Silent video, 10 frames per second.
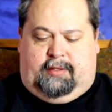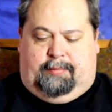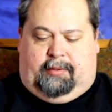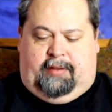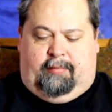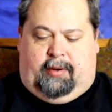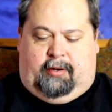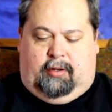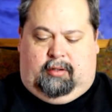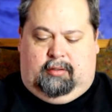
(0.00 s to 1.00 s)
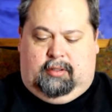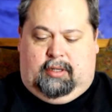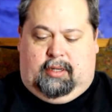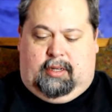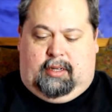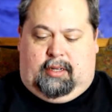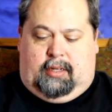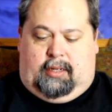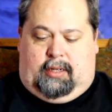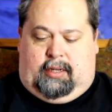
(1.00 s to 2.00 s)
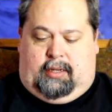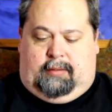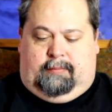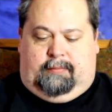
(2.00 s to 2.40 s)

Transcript: typically if I'm on a call. Um,